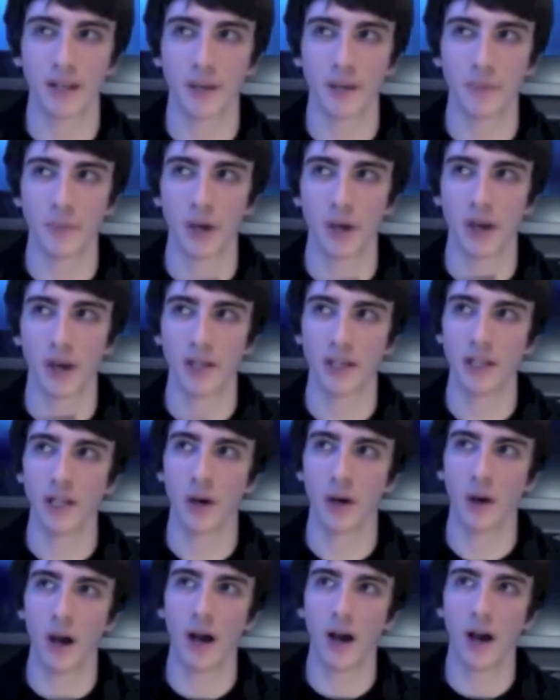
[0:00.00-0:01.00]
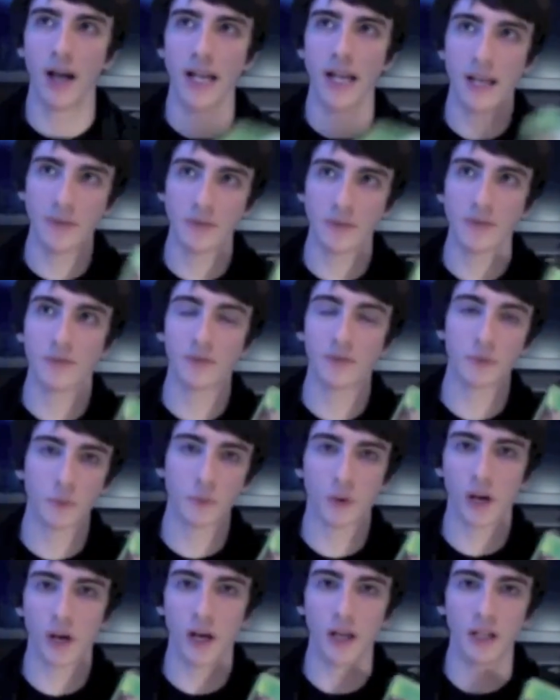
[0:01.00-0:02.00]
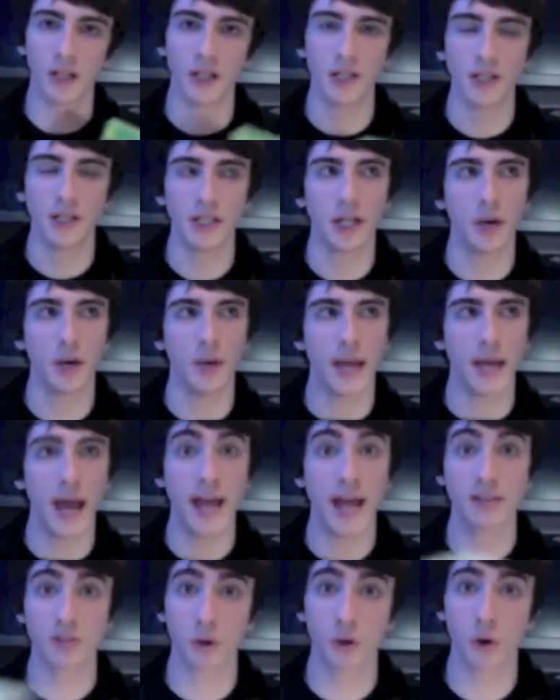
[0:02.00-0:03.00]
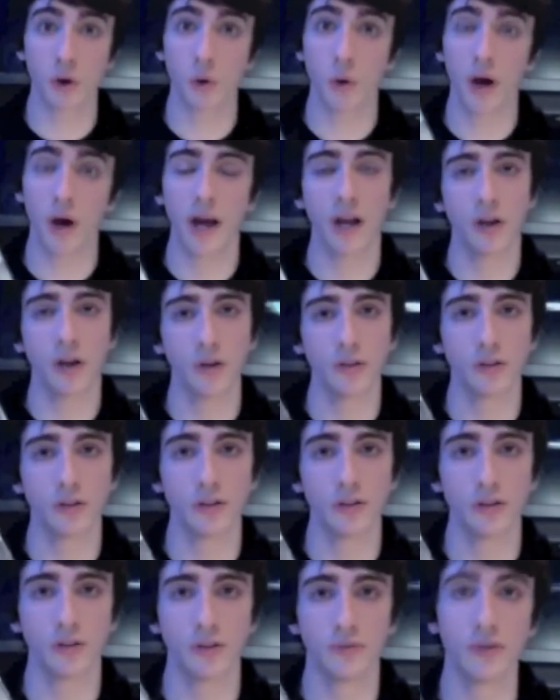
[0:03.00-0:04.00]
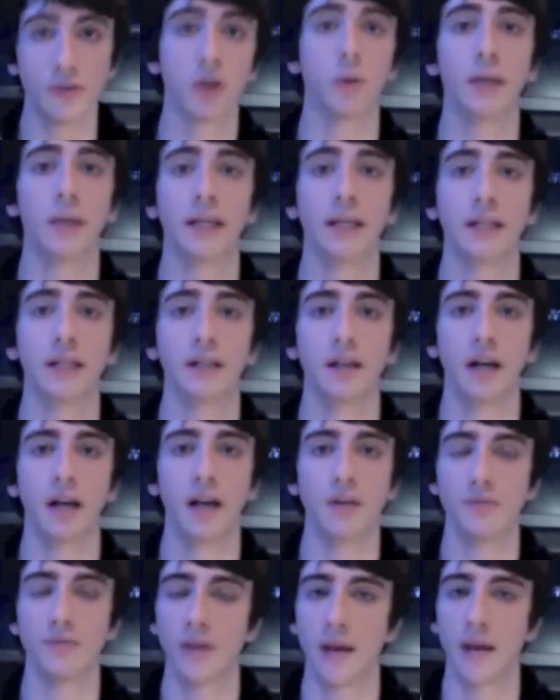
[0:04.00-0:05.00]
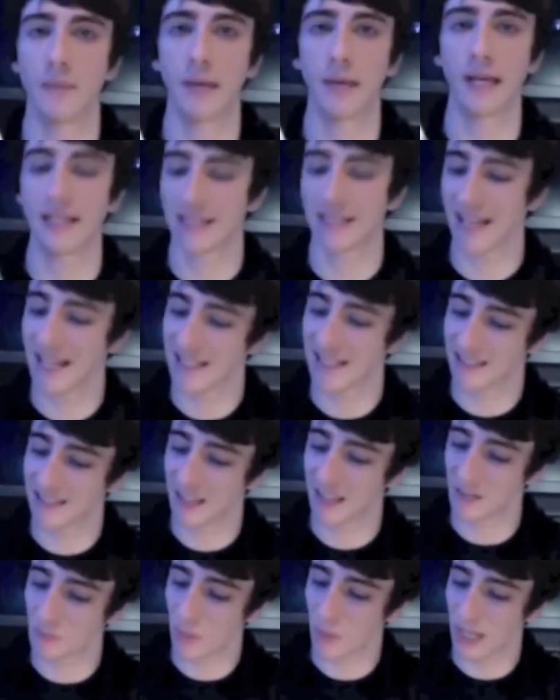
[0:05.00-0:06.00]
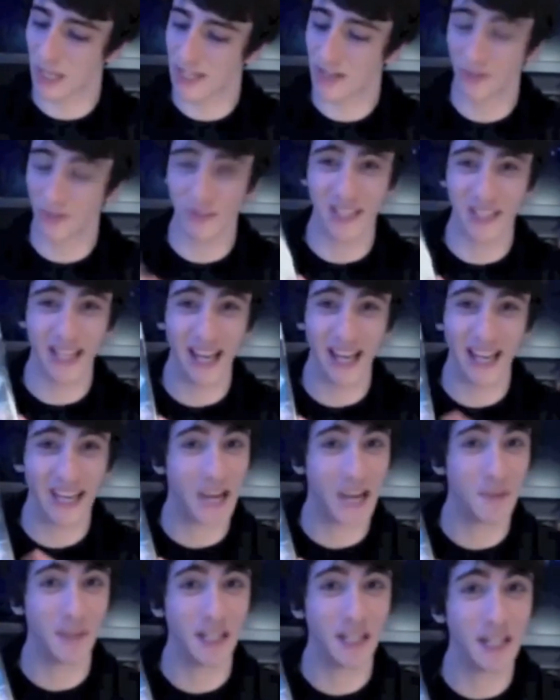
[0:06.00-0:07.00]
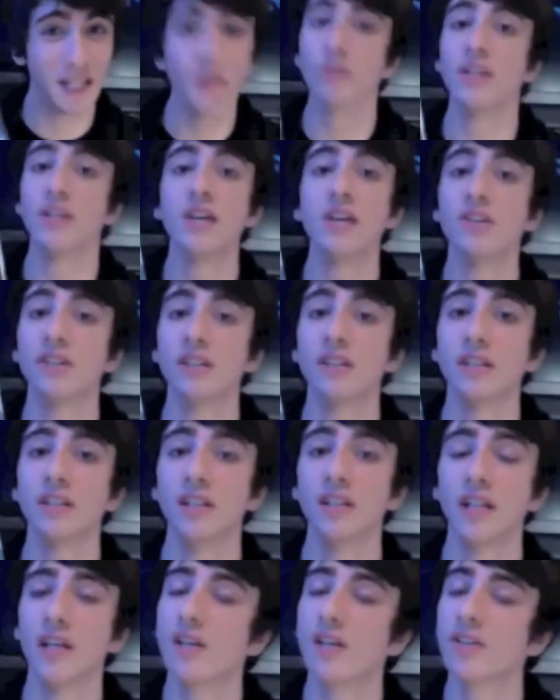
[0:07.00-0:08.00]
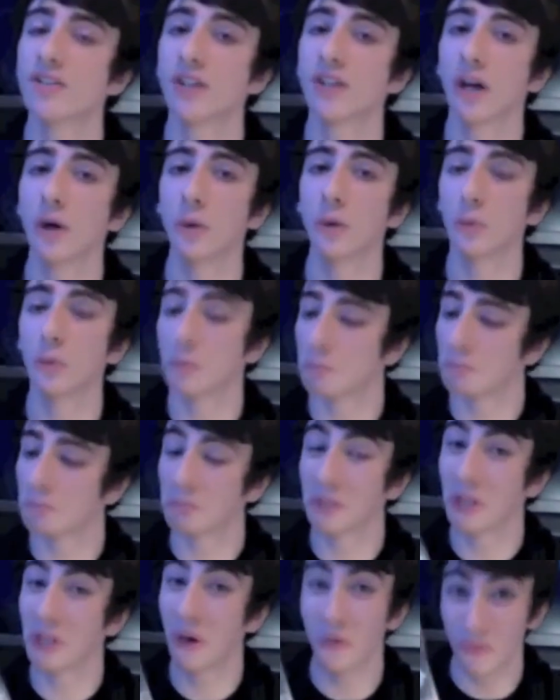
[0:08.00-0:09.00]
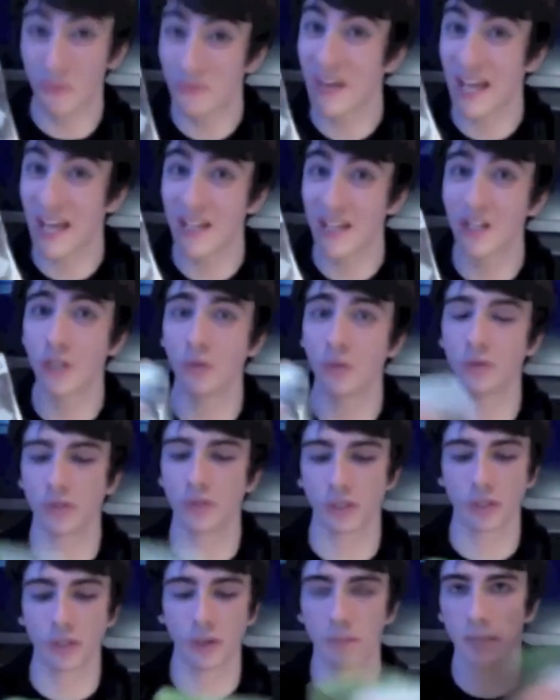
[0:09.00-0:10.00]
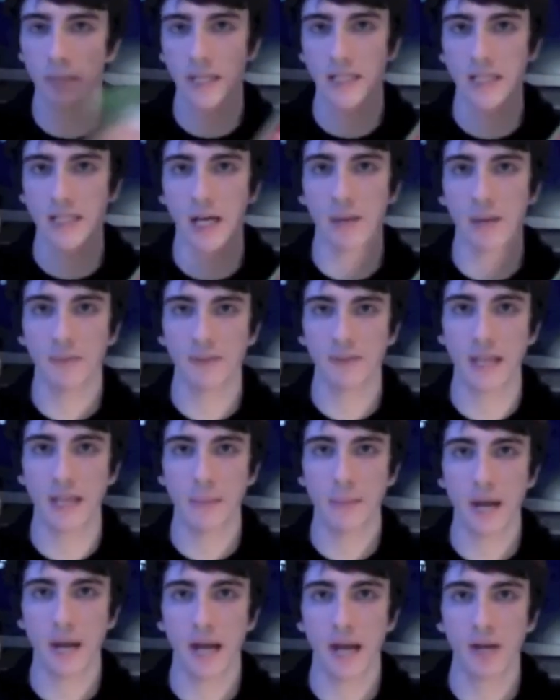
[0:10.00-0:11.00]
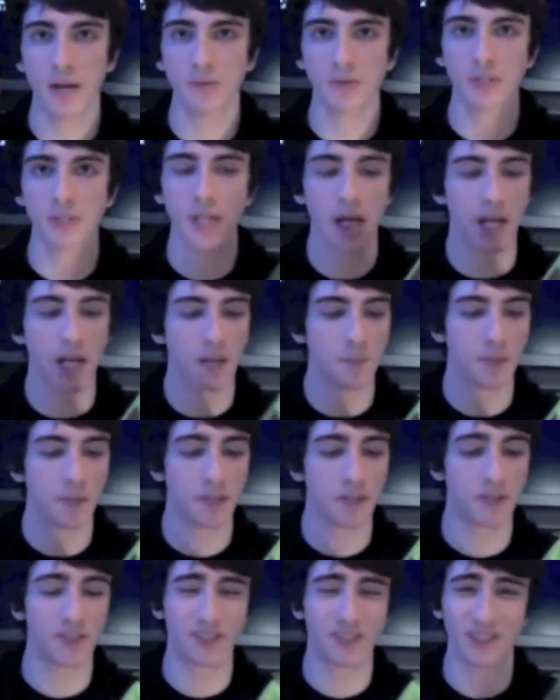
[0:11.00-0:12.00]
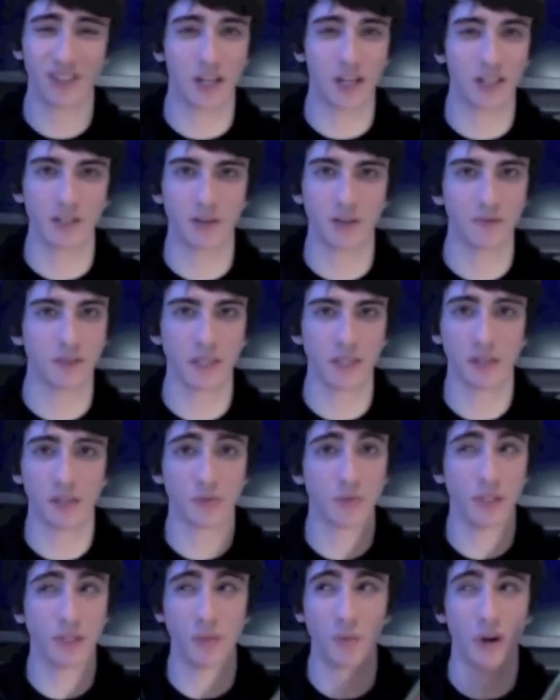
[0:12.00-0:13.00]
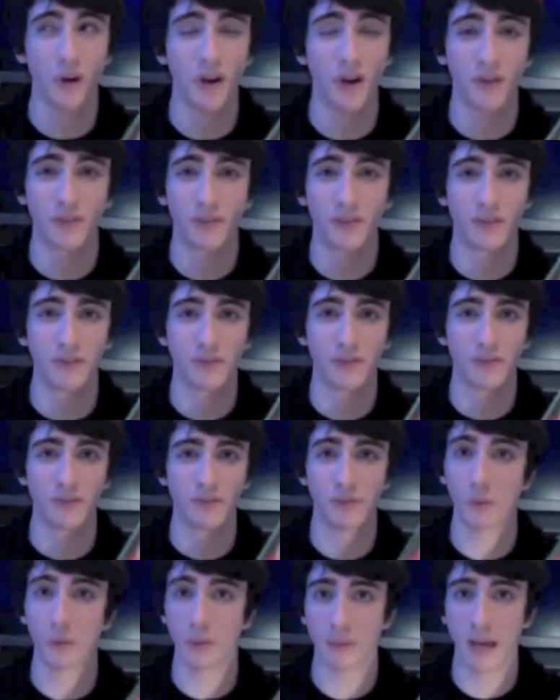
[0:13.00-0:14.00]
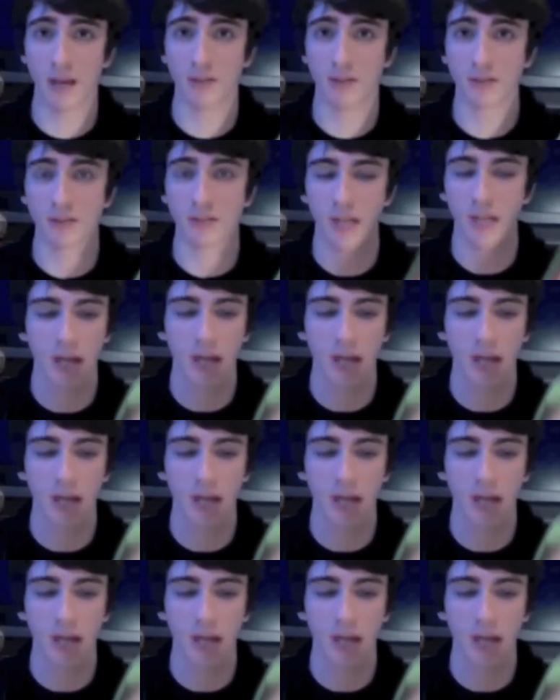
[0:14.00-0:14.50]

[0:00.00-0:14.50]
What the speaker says: but I left it for a while, and it has got quite a good following and fan base, and it's done well enough to get a Game of the Year edition. So fair dues. So I picked it up for £10 because I don't think it's really worth £40,